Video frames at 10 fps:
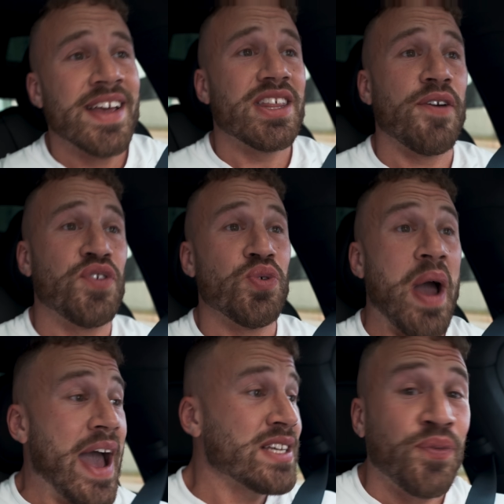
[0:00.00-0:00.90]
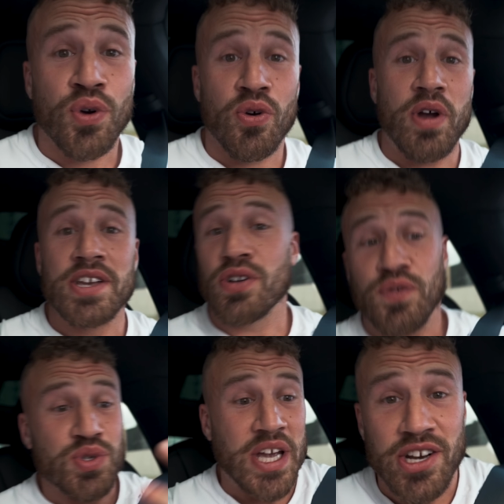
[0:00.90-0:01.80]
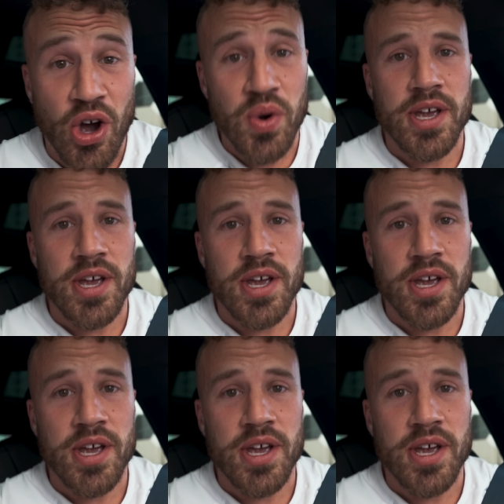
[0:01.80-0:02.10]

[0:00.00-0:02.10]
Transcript: that if you ask for a raise or if you say no to